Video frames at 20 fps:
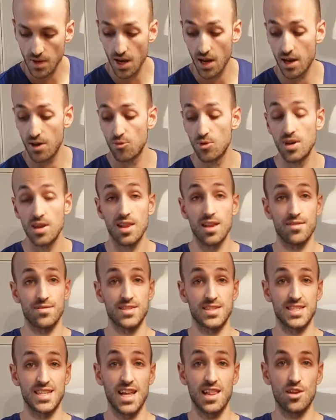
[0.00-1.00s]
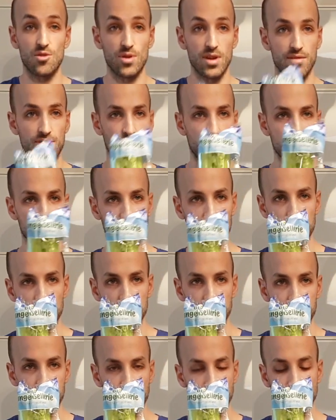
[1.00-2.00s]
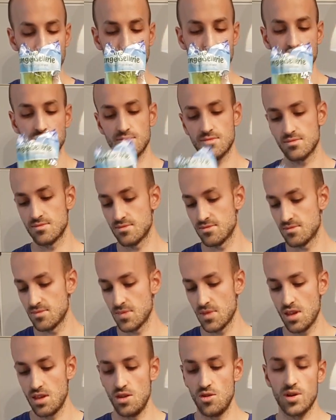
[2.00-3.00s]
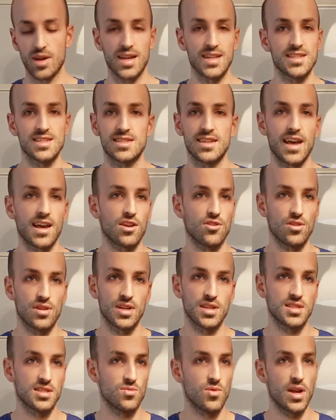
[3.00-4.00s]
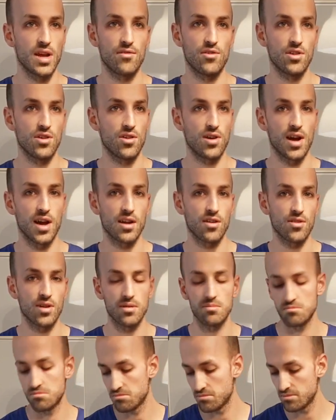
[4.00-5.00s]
I really love celery, for example. You can snack on this whenever you're hungry.